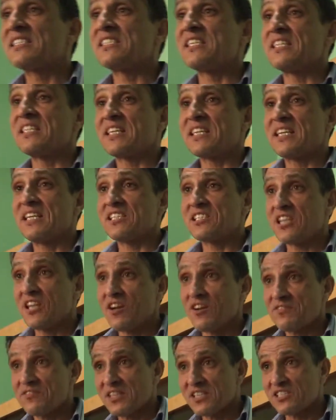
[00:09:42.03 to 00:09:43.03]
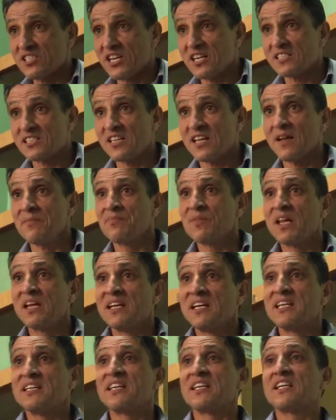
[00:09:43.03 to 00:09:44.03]
is indication of the chiasna
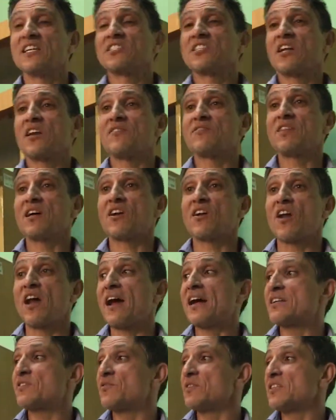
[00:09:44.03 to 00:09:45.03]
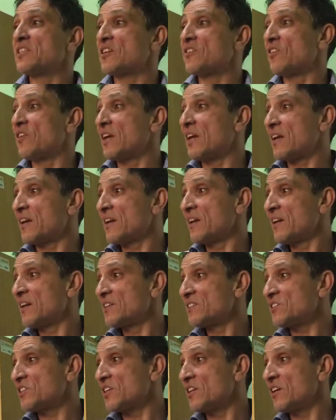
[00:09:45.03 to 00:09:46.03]
indication of the right ventricular
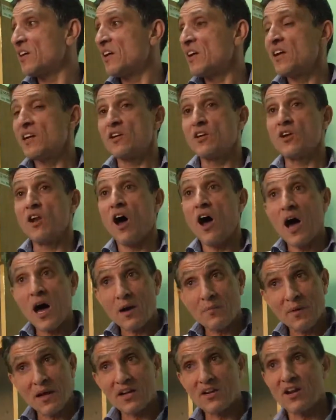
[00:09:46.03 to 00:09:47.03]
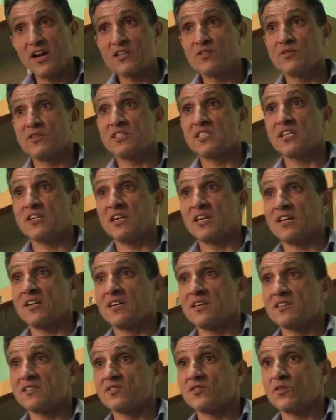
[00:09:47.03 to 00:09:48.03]
chi, normal right ventricle.
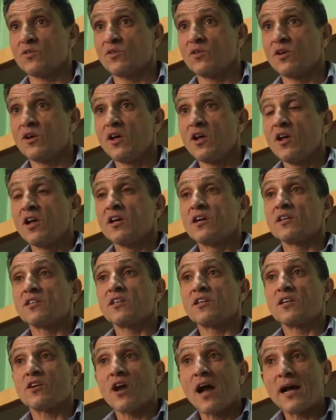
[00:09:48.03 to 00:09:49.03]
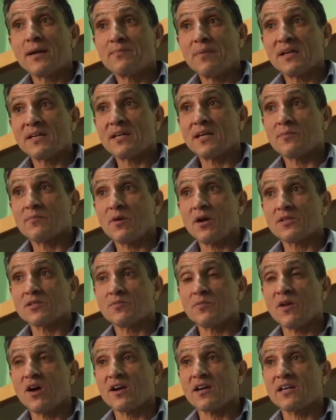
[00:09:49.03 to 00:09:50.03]
So the right bundle
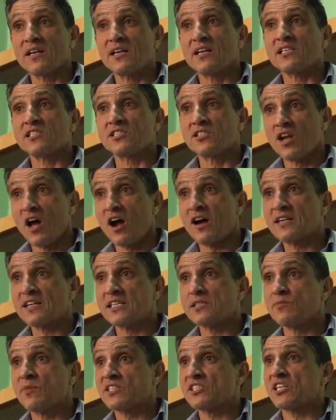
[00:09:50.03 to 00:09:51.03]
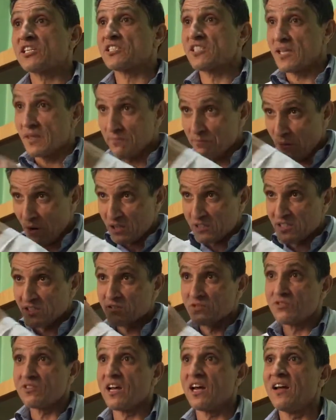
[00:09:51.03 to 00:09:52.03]
branch block is not as much as
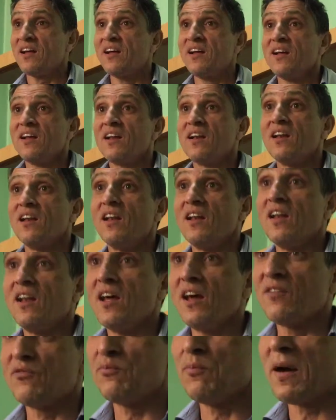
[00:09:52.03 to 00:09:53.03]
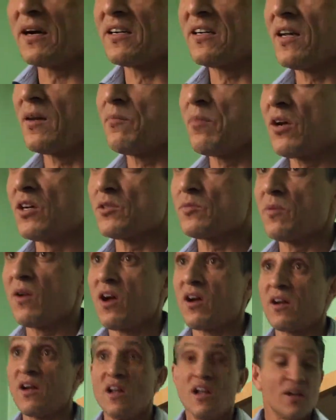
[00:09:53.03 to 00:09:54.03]
important to the left bundle branch
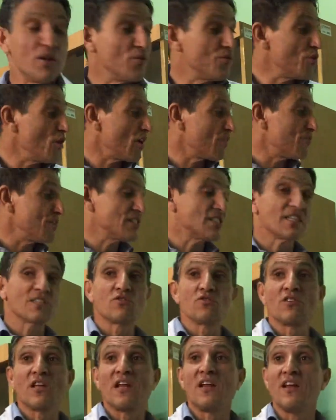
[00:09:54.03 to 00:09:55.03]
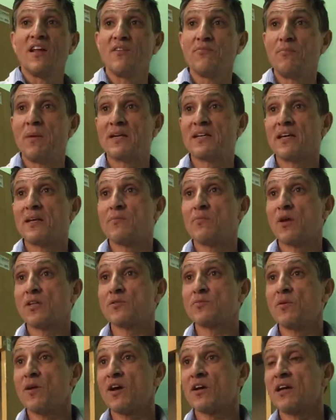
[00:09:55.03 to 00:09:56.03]
block. If you are facing to the left bundle
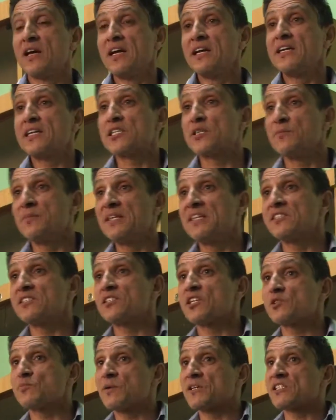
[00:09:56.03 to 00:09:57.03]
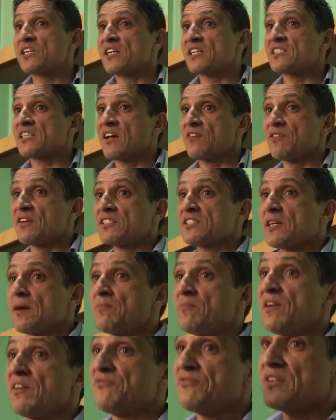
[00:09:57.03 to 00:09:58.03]
branch block, it means this patient is having
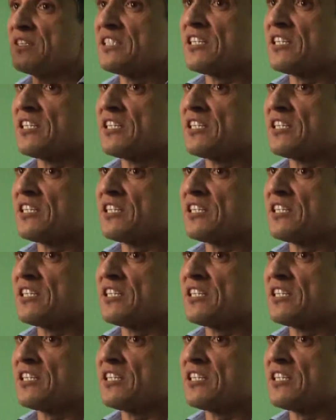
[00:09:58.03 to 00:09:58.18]
some left